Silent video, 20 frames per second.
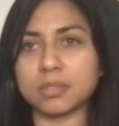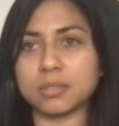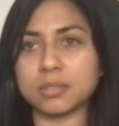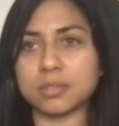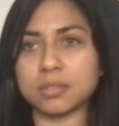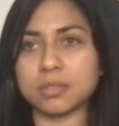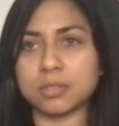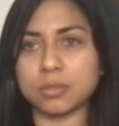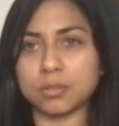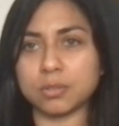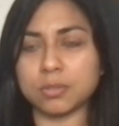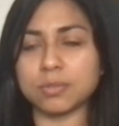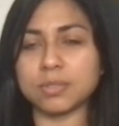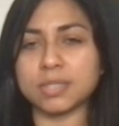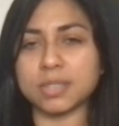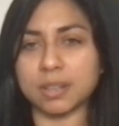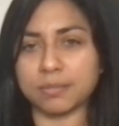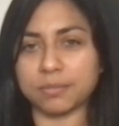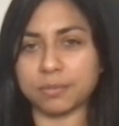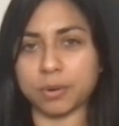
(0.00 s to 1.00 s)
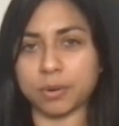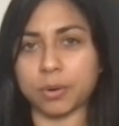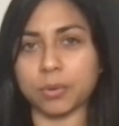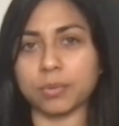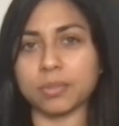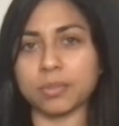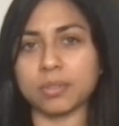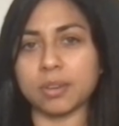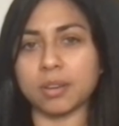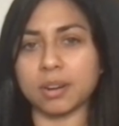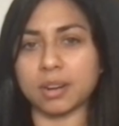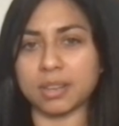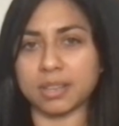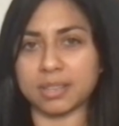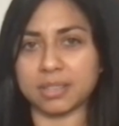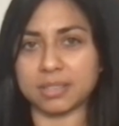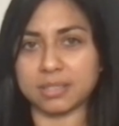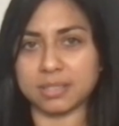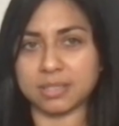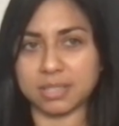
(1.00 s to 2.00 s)
do self growth on a
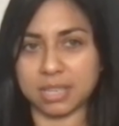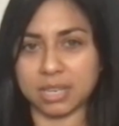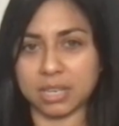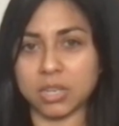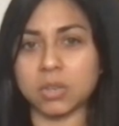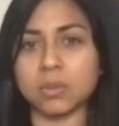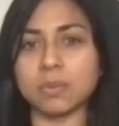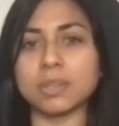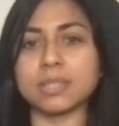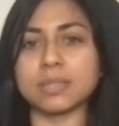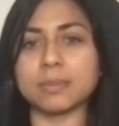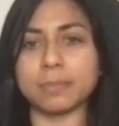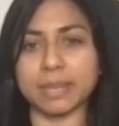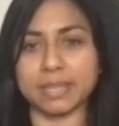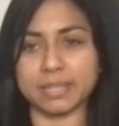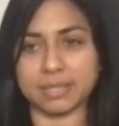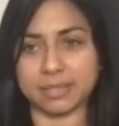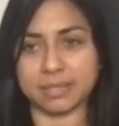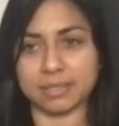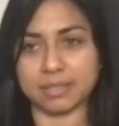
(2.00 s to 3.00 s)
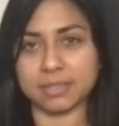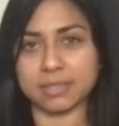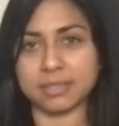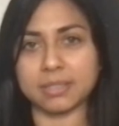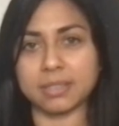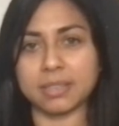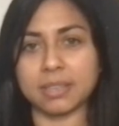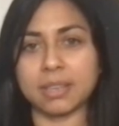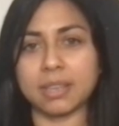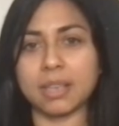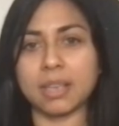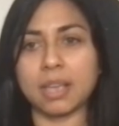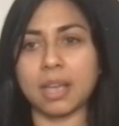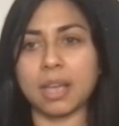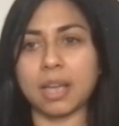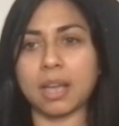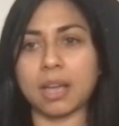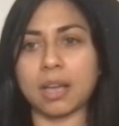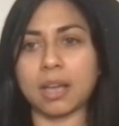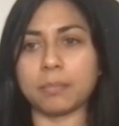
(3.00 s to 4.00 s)
continuous basis.
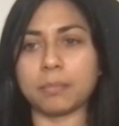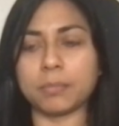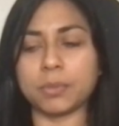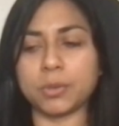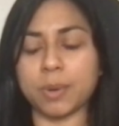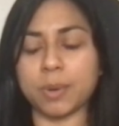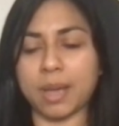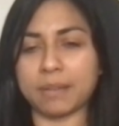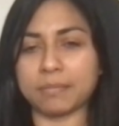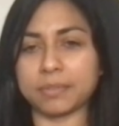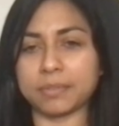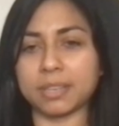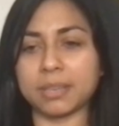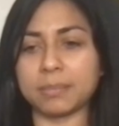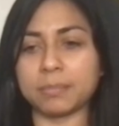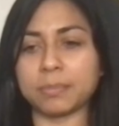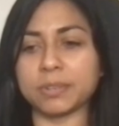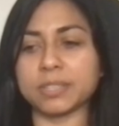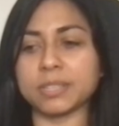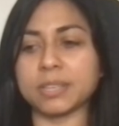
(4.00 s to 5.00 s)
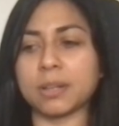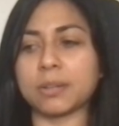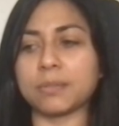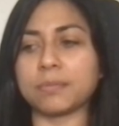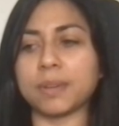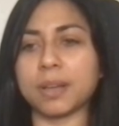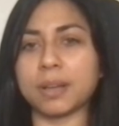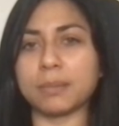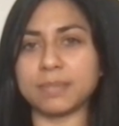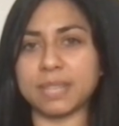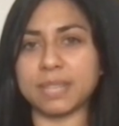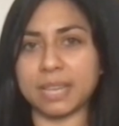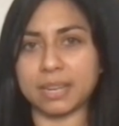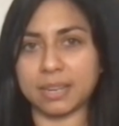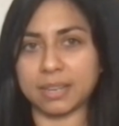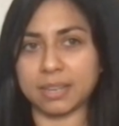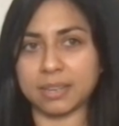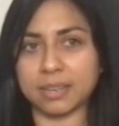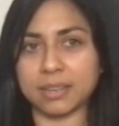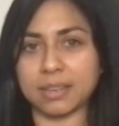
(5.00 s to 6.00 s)
You have to keep yourself
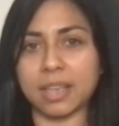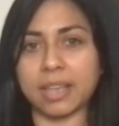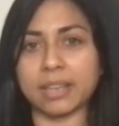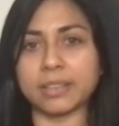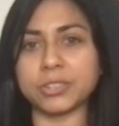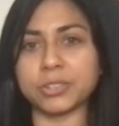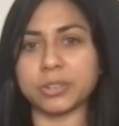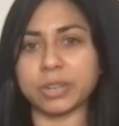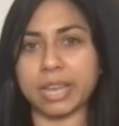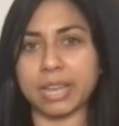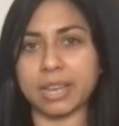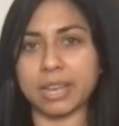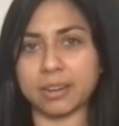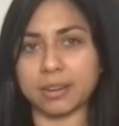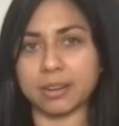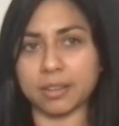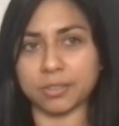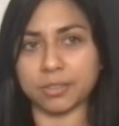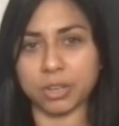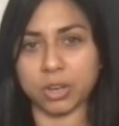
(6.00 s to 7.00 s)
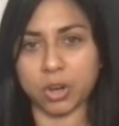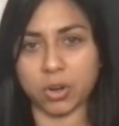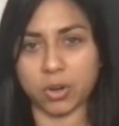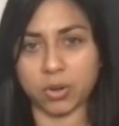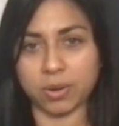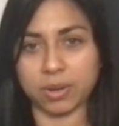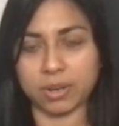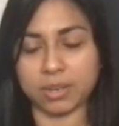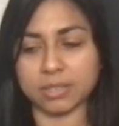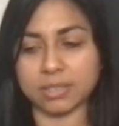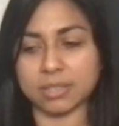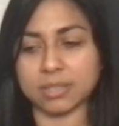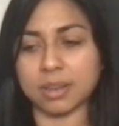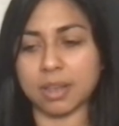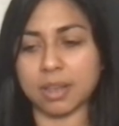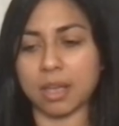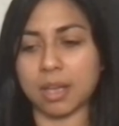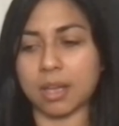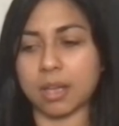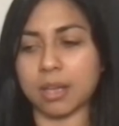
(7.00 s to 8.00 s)
updated, educated on the current,
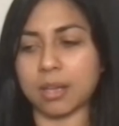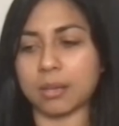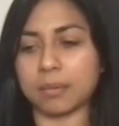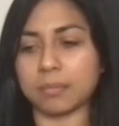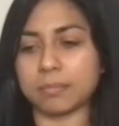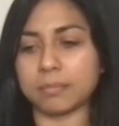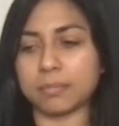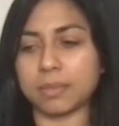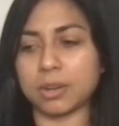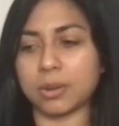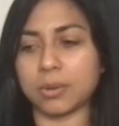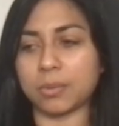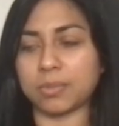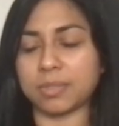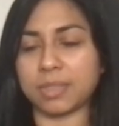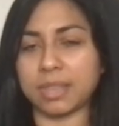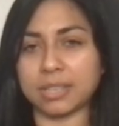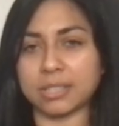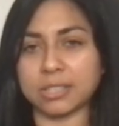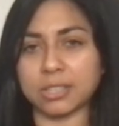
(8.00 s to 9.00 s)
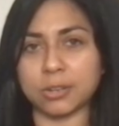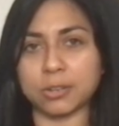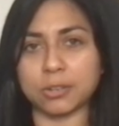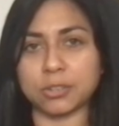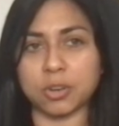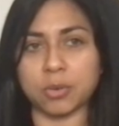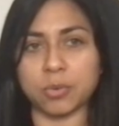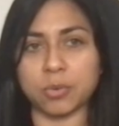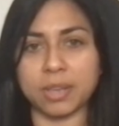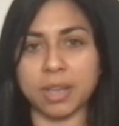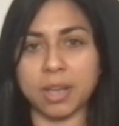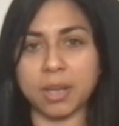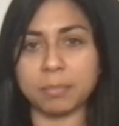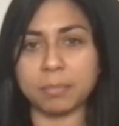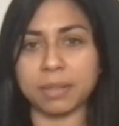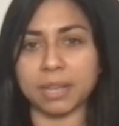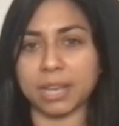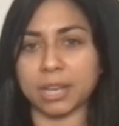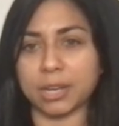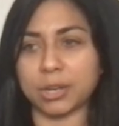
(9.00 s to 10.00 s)
things that are showing up,
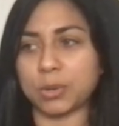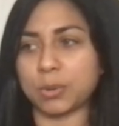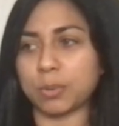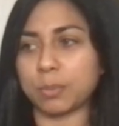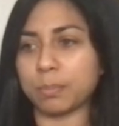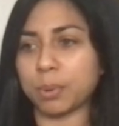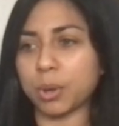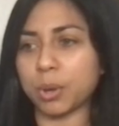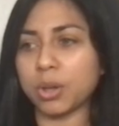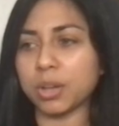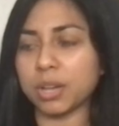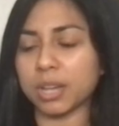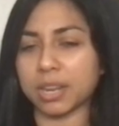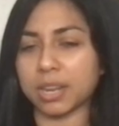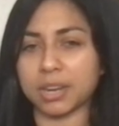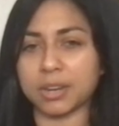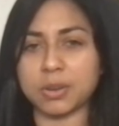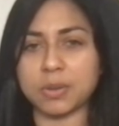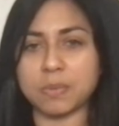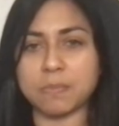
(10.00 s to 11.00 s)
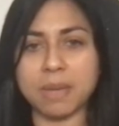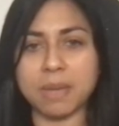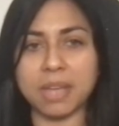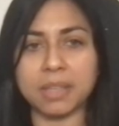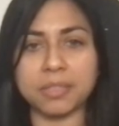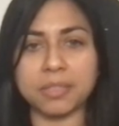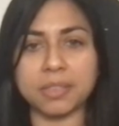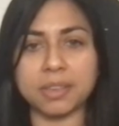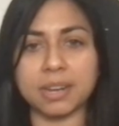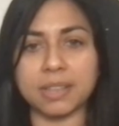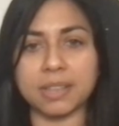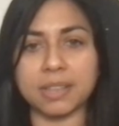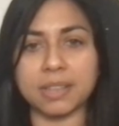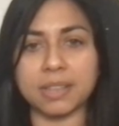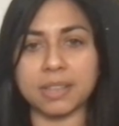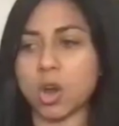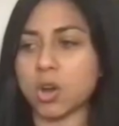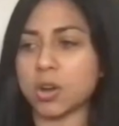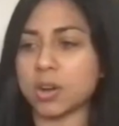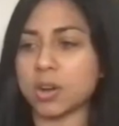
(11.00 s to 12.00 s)
like a new book and a new method, and the
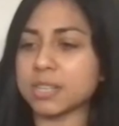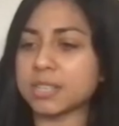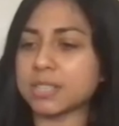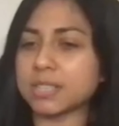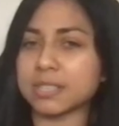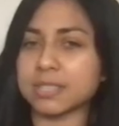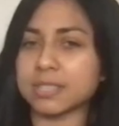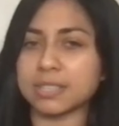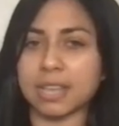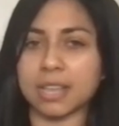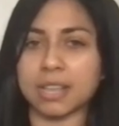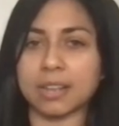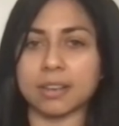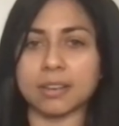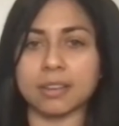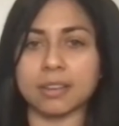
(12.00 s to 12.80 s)
artists, and